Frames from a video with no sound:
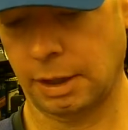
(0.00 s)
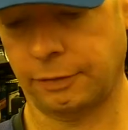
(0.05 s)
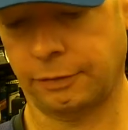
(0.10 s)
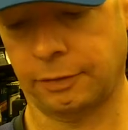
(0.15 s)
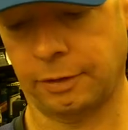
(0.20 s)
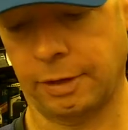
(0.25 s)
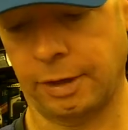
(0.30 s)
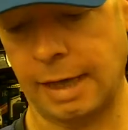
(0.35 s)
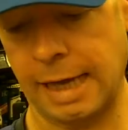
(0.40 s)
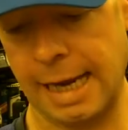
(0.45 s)

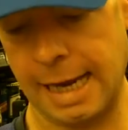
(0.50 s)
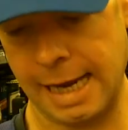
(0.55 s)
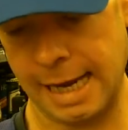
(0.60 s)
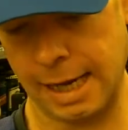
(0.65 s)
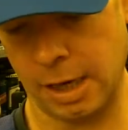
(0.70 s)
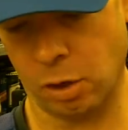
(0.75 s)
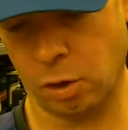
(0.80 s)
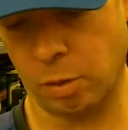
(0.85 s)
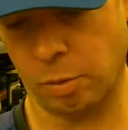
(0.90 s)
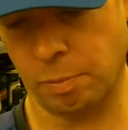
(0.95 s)
It's an
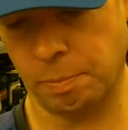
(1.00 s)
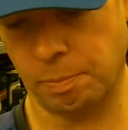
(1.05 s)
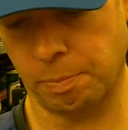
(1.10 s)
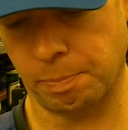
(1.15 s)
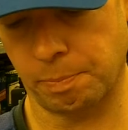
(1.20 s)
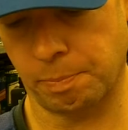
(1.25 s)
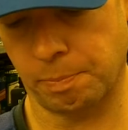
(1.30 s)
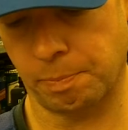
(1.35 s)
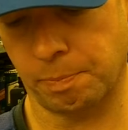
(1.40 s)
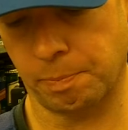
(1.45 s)
ale
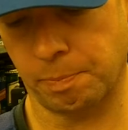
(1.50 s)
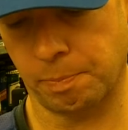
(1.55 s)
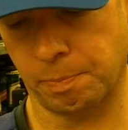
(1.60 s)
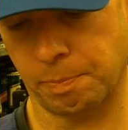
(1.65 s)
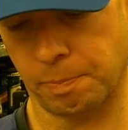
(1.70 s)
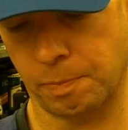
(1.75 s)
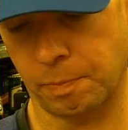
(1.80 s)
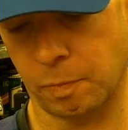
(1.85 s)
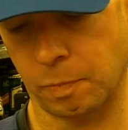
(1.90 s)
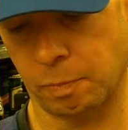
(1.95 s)

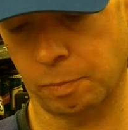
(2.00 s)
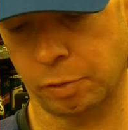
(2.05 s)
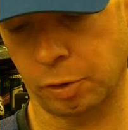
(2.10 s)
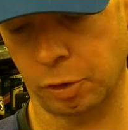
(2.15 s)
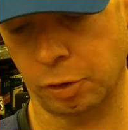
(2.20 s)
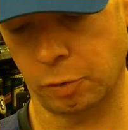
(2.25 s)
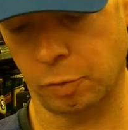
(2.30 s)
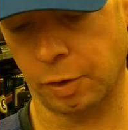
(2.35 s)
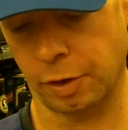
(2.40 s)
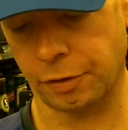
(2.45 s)

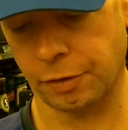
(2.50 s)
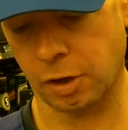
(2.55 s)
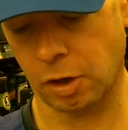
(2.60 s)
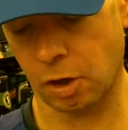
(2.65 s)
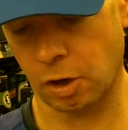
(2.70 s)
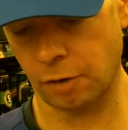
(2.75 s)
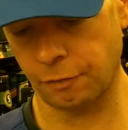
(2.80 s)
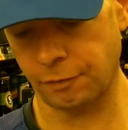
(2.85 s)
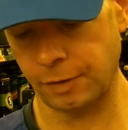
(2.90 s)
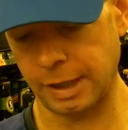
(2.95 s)
brewed with
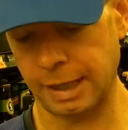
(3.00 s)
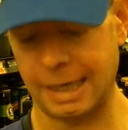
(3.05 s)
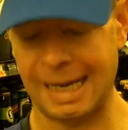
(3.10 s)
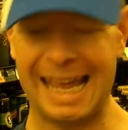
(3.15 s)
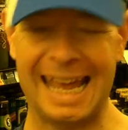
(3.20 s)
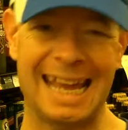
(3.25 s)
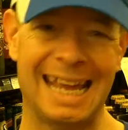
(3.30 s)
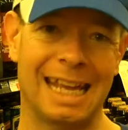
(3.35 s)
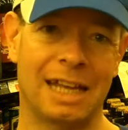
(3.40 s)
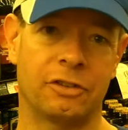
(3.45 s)
coffee
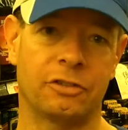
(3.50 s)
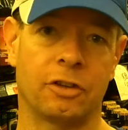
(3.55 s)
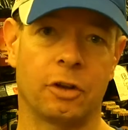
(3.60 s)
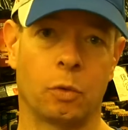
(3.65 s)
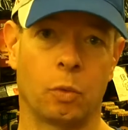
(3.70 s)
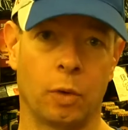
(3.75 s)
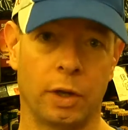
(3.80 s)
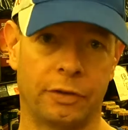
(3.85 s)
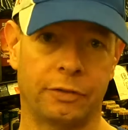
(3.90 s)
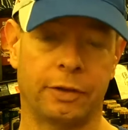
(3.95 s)
and aged
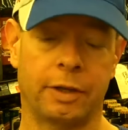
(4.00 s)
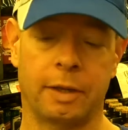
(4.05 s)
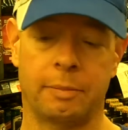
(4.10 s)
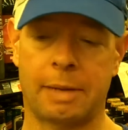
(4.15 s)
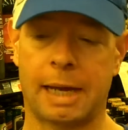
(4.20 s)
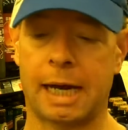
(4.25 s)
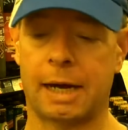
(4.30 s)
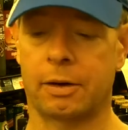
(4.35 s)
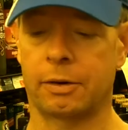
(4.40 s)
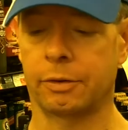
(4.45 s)
in whiskey
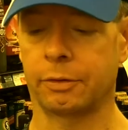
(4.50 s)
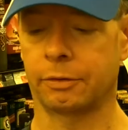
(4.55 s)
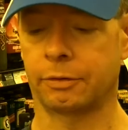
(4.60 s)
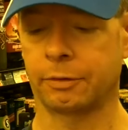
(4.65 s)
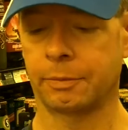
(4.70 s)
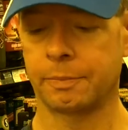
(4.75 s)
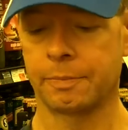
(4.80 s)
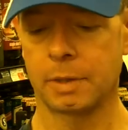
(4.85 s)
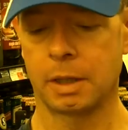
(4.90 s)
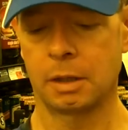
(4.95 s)

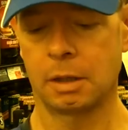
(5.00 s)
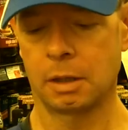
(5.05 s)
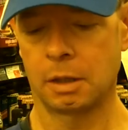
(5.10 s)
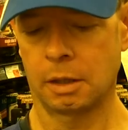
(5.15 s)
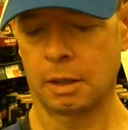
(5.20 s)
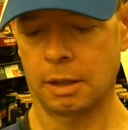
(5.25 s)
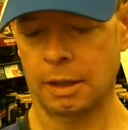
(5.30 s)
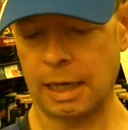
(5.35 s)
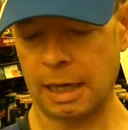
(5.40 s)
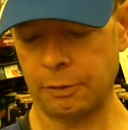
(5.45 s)
barrels.
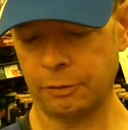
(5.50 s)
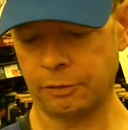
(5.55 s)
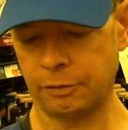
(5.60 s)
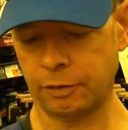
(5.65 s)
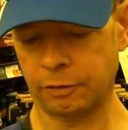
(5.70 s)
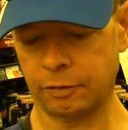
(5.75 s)
I was